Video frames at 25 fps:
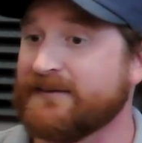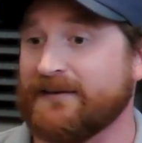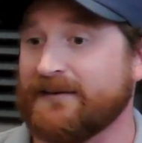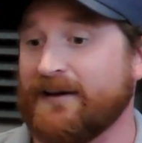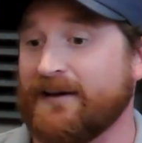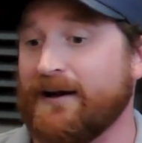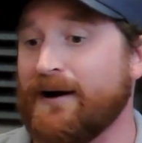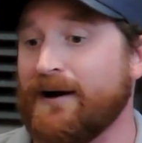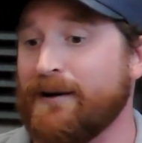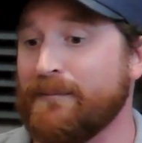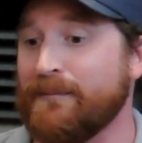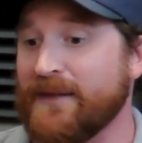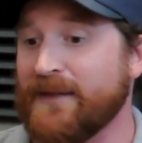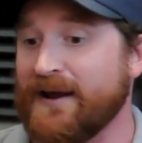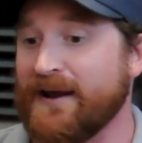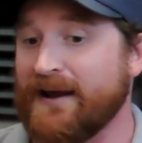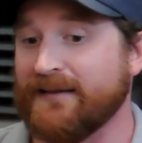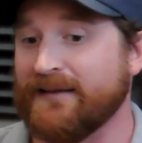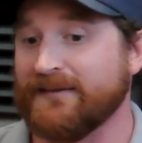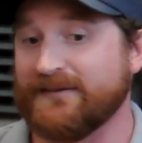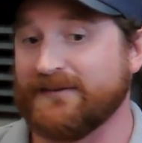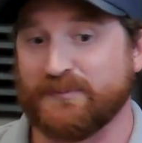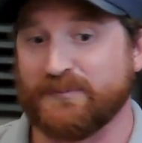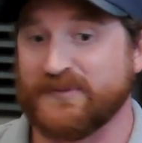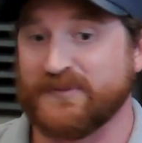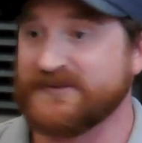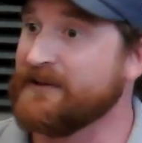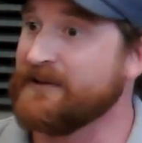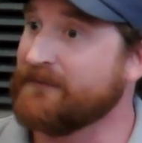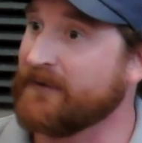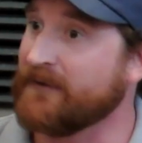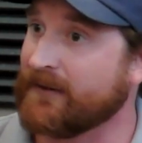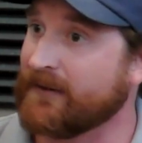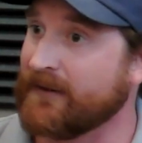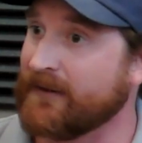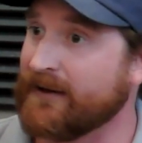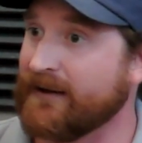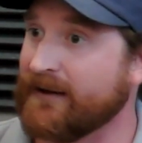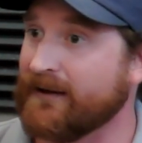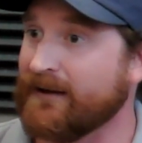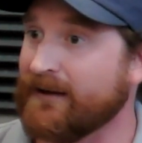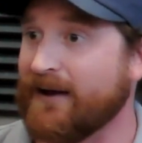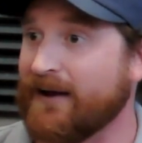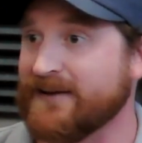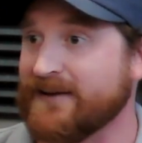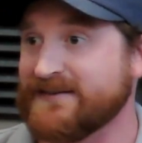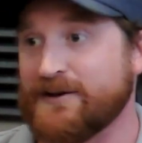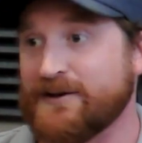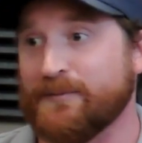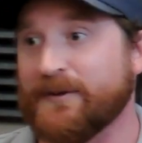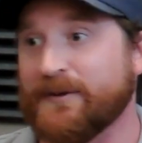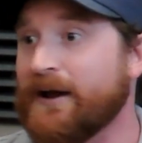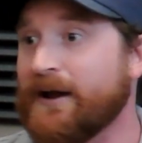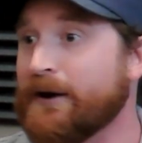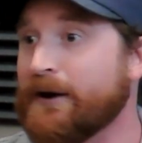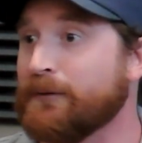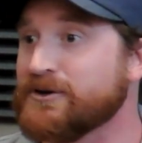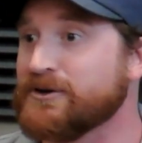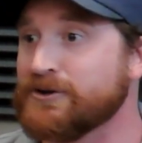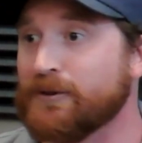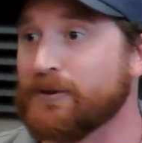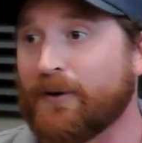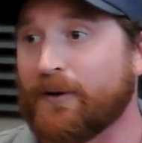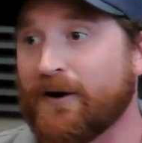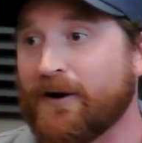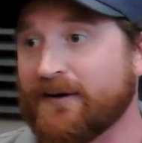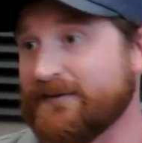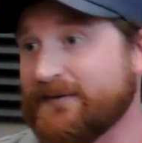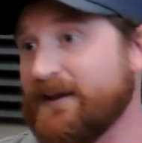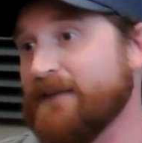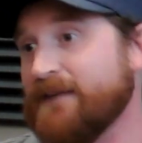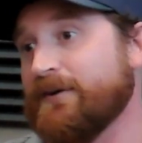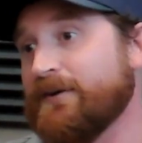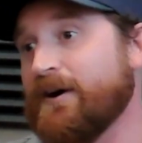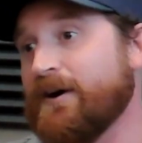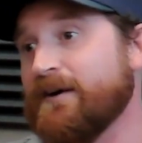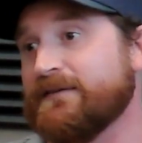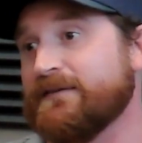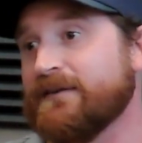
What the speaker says: and specifically Sonoma County Regional Parks lifeguards.